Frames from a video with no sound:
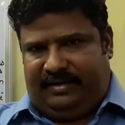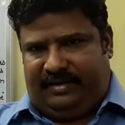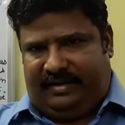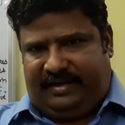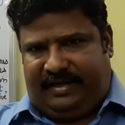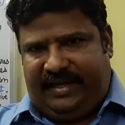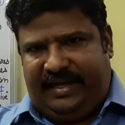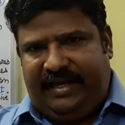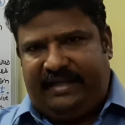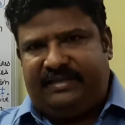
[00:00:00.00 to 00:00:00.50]

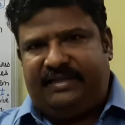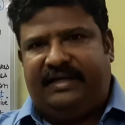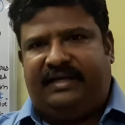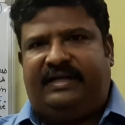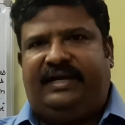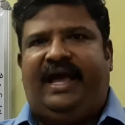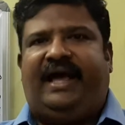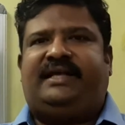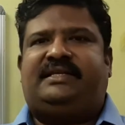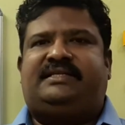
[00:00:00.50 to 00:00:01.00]
take the
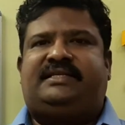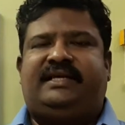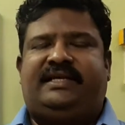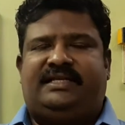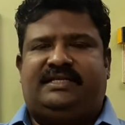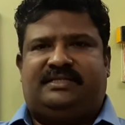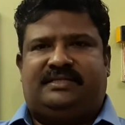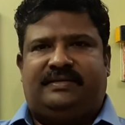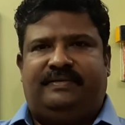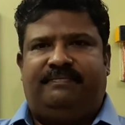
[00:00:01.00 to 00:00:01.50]

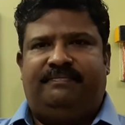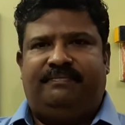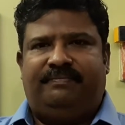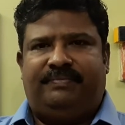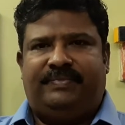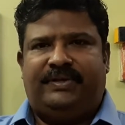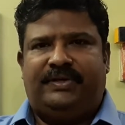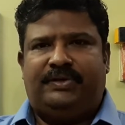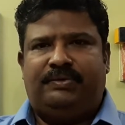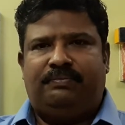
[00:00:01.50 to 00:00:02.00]
taxes
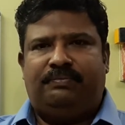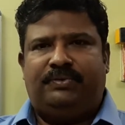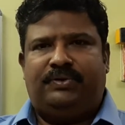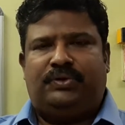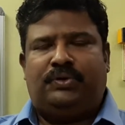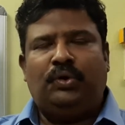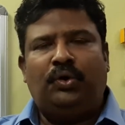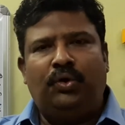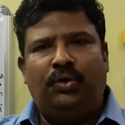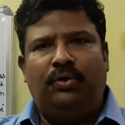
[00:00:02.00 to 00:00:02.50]

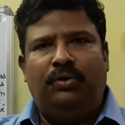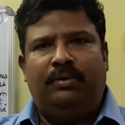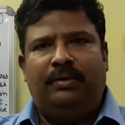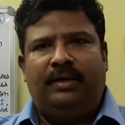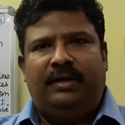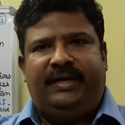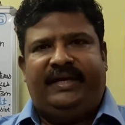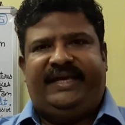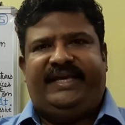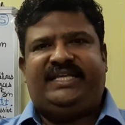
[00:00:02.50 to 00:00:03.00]
to
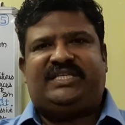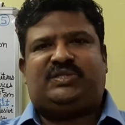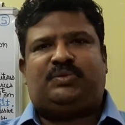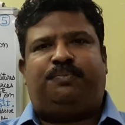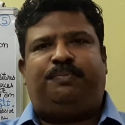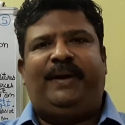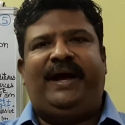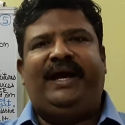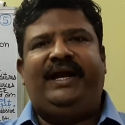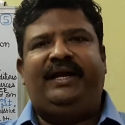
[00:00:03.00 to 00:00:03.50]

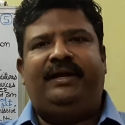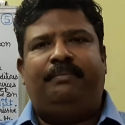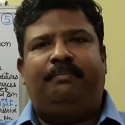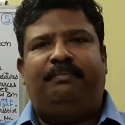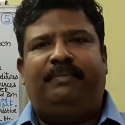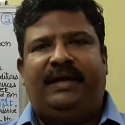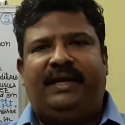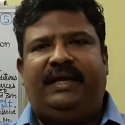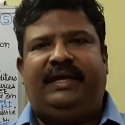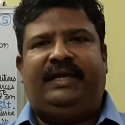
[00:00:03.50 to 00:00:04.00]
spend
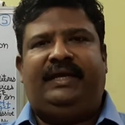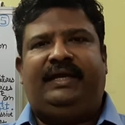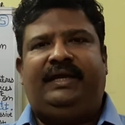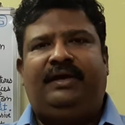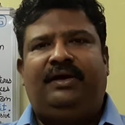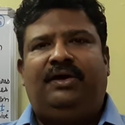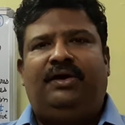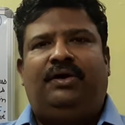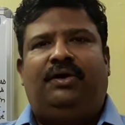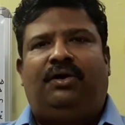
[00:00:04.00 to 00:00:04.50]
money
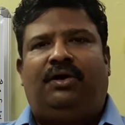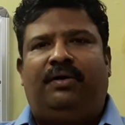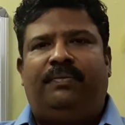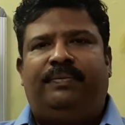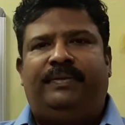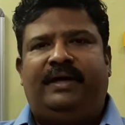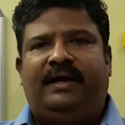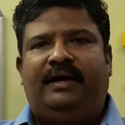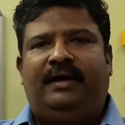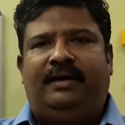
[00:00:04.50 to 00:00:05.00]
on
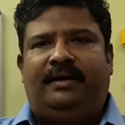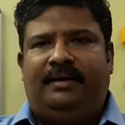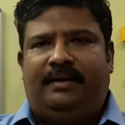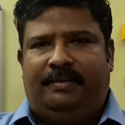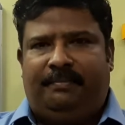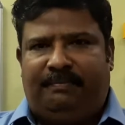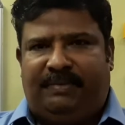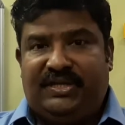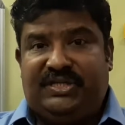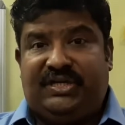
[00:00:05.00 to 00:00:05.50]
the
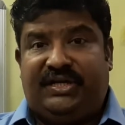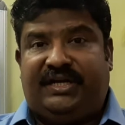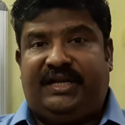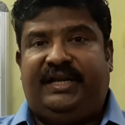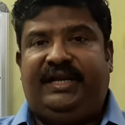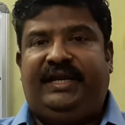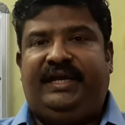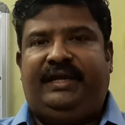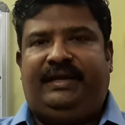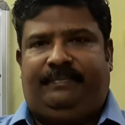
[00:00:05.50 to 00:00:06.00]

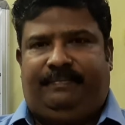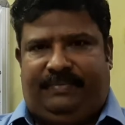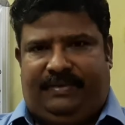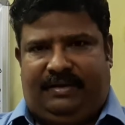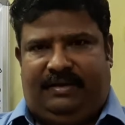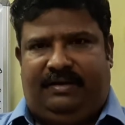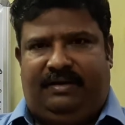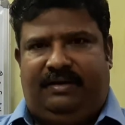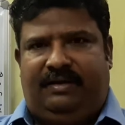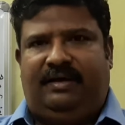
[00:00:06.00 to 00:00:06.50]
budgetary
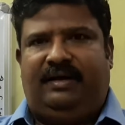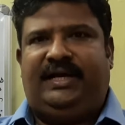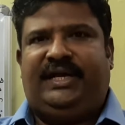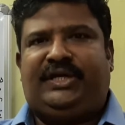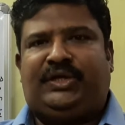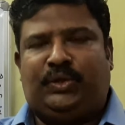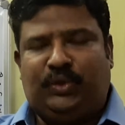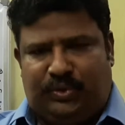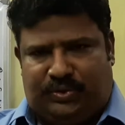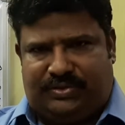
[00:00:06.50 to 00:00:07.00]

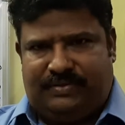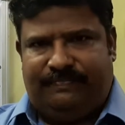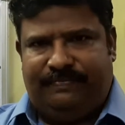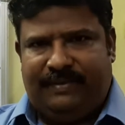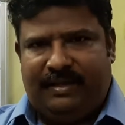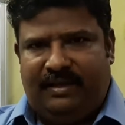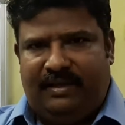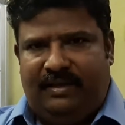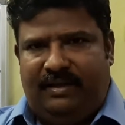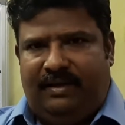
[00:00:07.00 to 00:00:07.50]
issues.
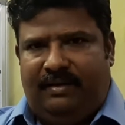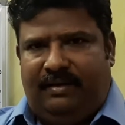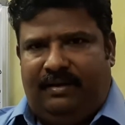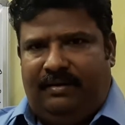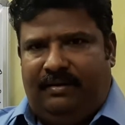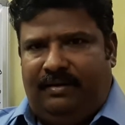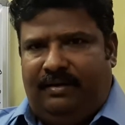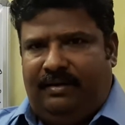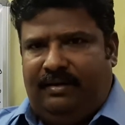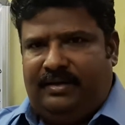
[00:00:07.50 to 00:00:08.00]

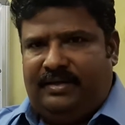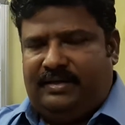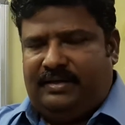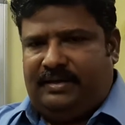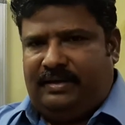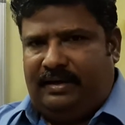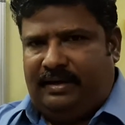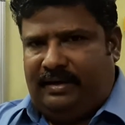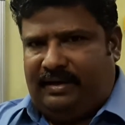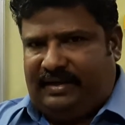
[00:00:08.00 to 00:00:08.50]

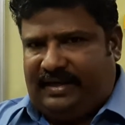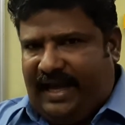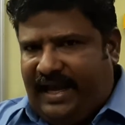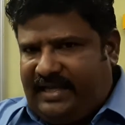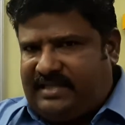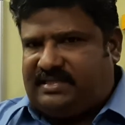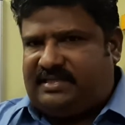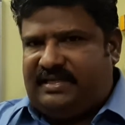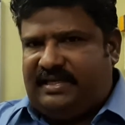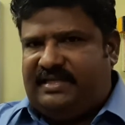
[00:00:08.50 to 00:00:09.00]

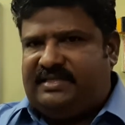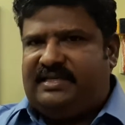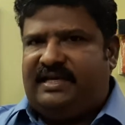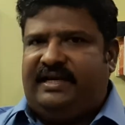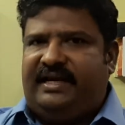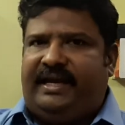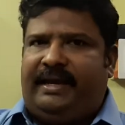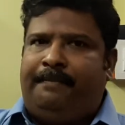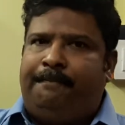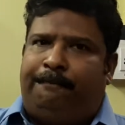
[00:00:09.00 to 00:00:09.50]
Tax is an
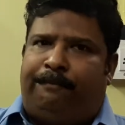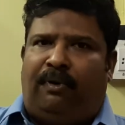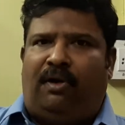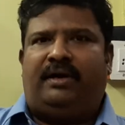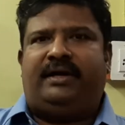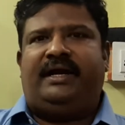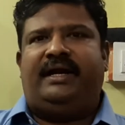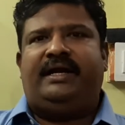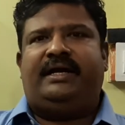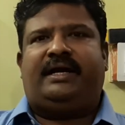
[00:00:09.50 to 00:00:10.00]

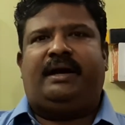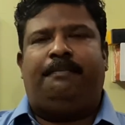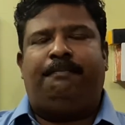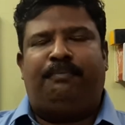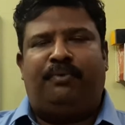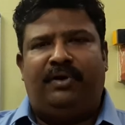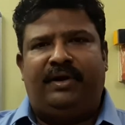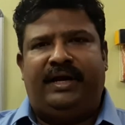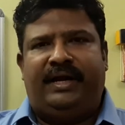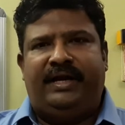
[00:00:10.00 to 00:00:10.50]
important
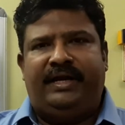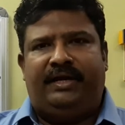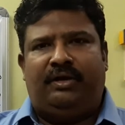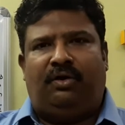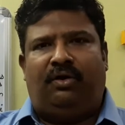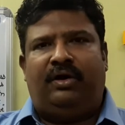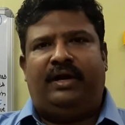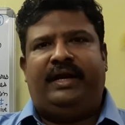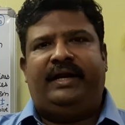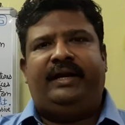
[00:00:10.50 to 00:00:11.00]
component
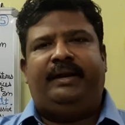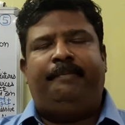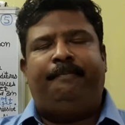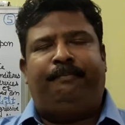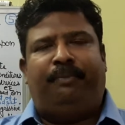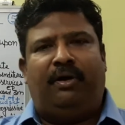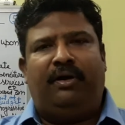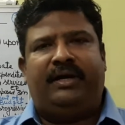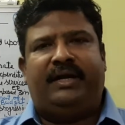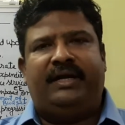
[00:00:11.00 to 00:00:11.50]
or an
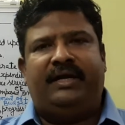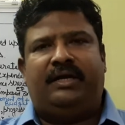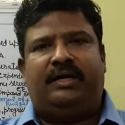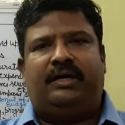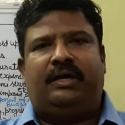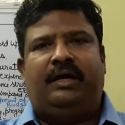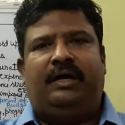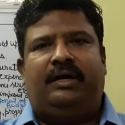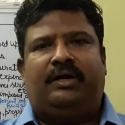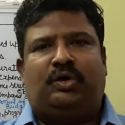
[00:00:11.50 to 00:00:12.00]
important
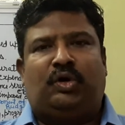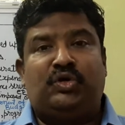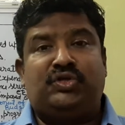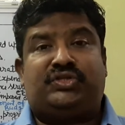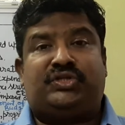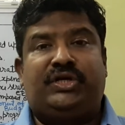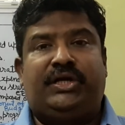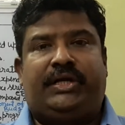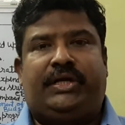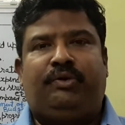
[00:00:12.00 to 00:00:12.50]

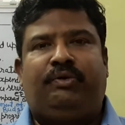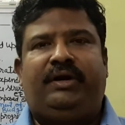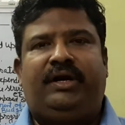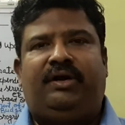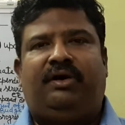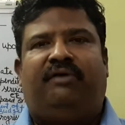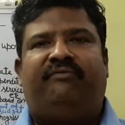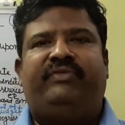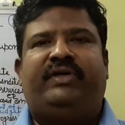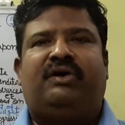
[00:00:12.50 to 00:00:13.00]
constituent
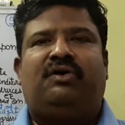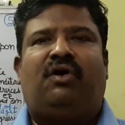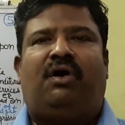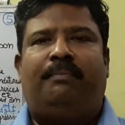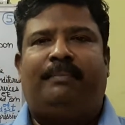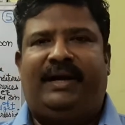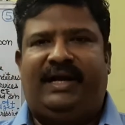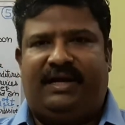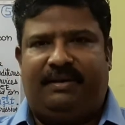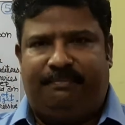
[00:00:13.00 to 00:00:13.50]
of the
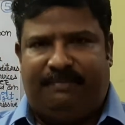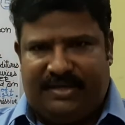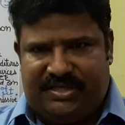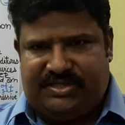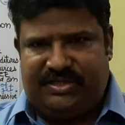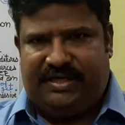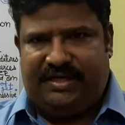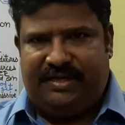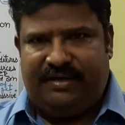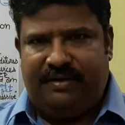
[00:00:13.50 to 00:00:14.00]
government
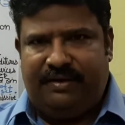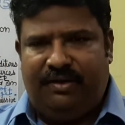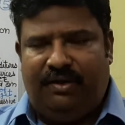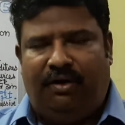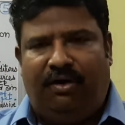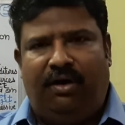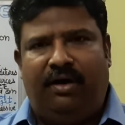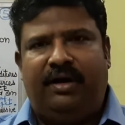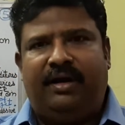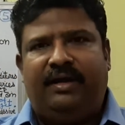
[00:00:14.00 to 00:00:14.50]
budget,
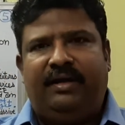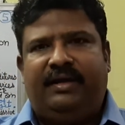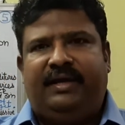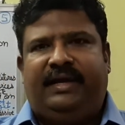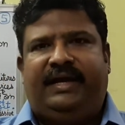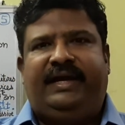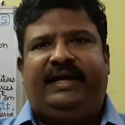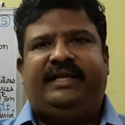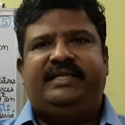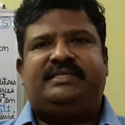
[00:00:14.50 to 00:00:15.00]
or
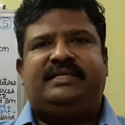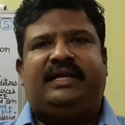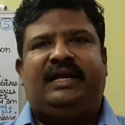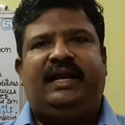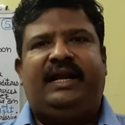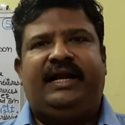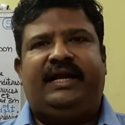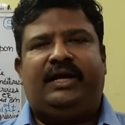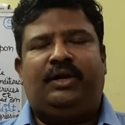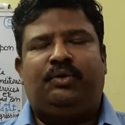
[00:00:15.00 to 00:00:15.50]
it is
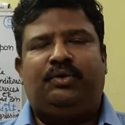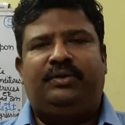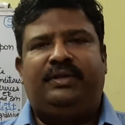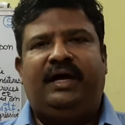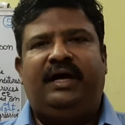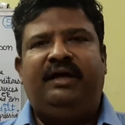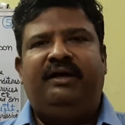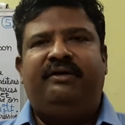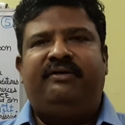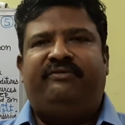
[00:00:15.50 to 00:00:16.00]
related to
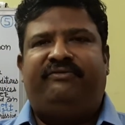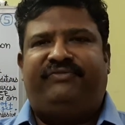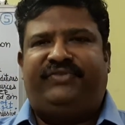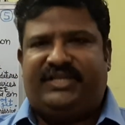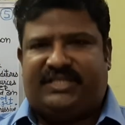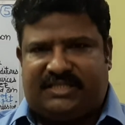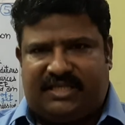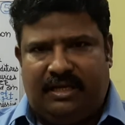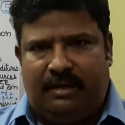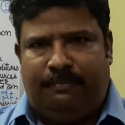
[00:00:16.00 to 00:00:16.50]
the
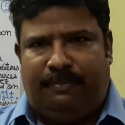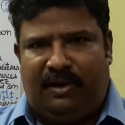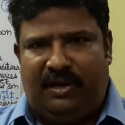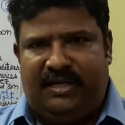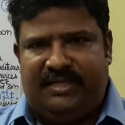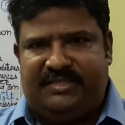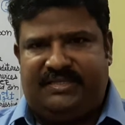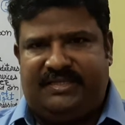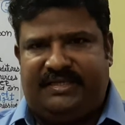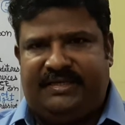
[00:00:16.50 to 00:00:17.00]
fiscal
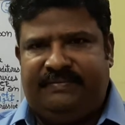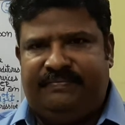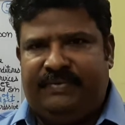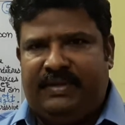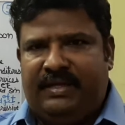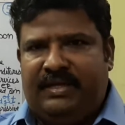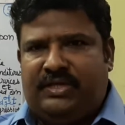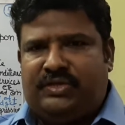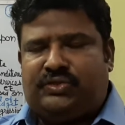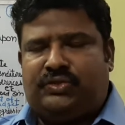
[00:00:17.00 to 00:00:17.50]
policy.
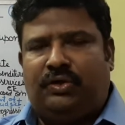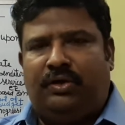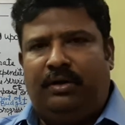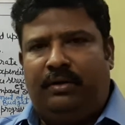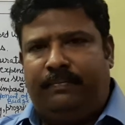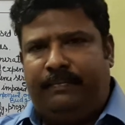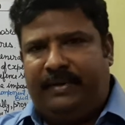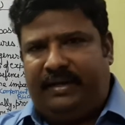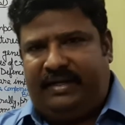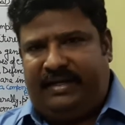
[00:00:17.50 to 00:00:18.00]

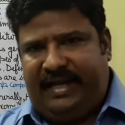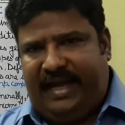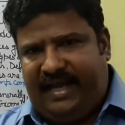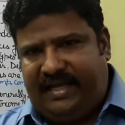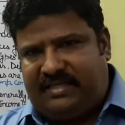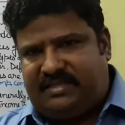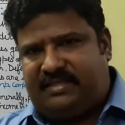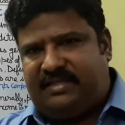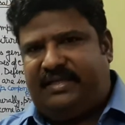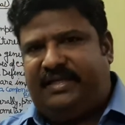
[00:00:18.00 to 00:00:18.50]
So
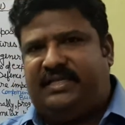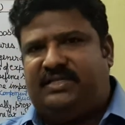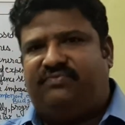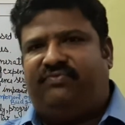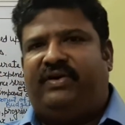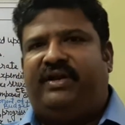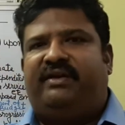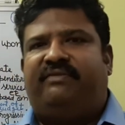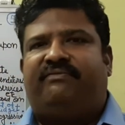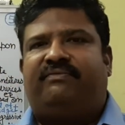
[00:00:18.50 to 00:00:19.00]
tax is
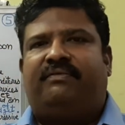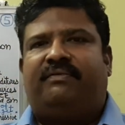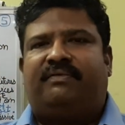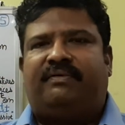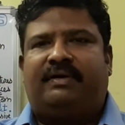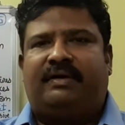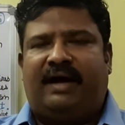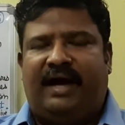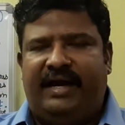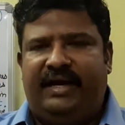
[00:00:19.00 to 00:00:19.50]
one
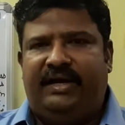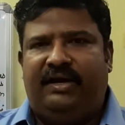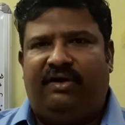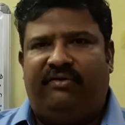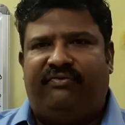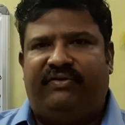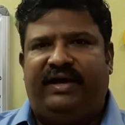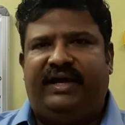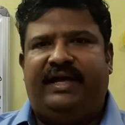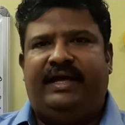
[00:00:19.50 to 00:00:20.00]
kind
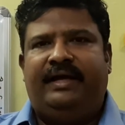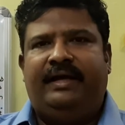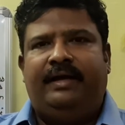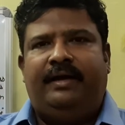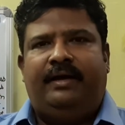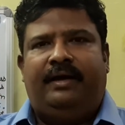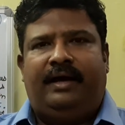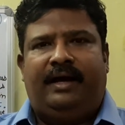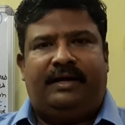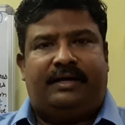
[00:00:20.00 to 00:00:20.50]
of a
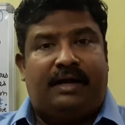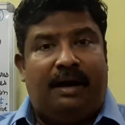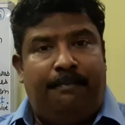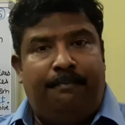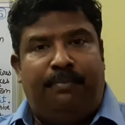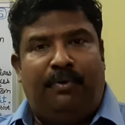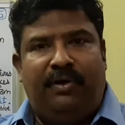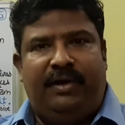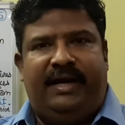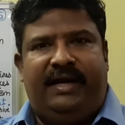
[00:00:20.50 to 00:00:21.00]

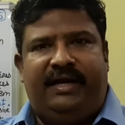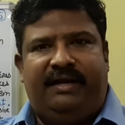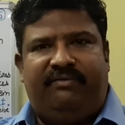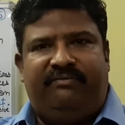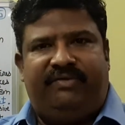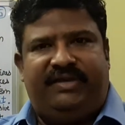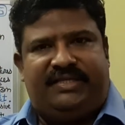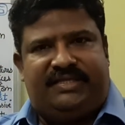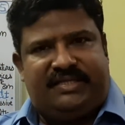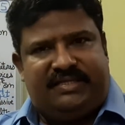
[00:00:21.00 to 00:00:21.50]
component
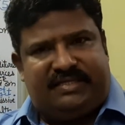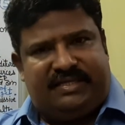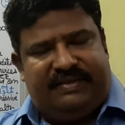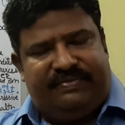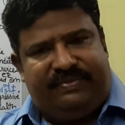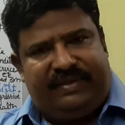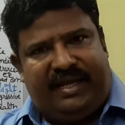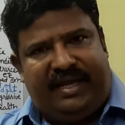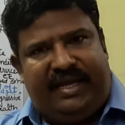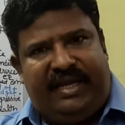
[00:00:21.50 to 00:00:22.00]
which is
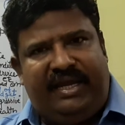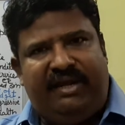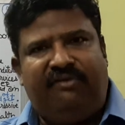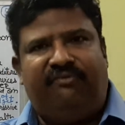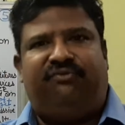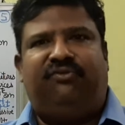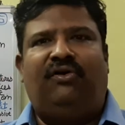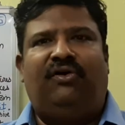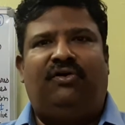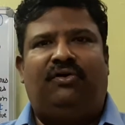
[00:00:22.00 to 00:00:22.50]
in the
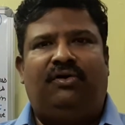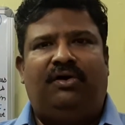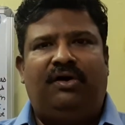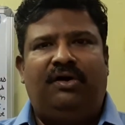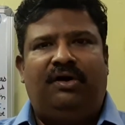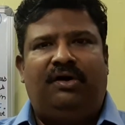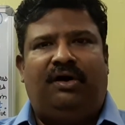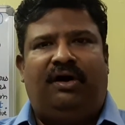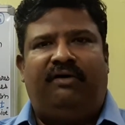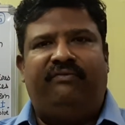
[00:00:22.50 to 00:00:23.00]
inflow
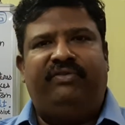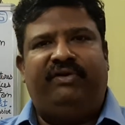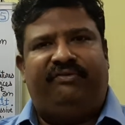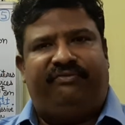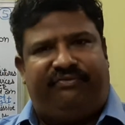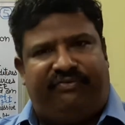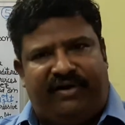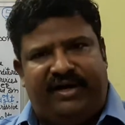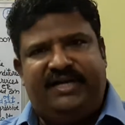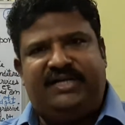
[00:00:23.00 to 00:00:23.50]
of the
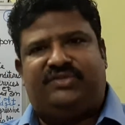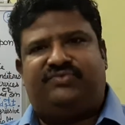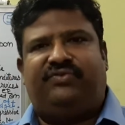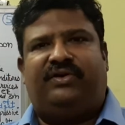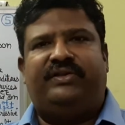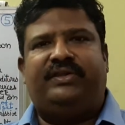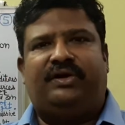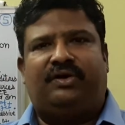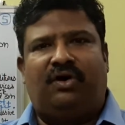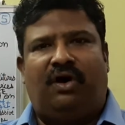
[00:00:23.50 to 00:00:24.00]
funds
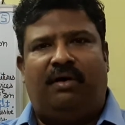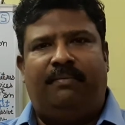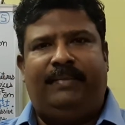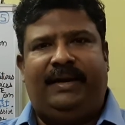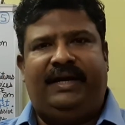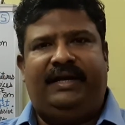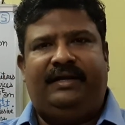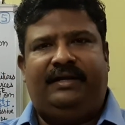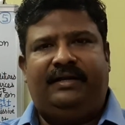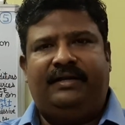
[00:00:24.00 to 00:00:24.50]
for the
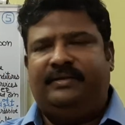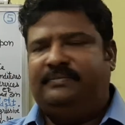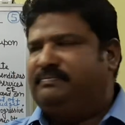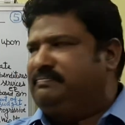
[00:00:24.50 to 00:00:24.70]
government.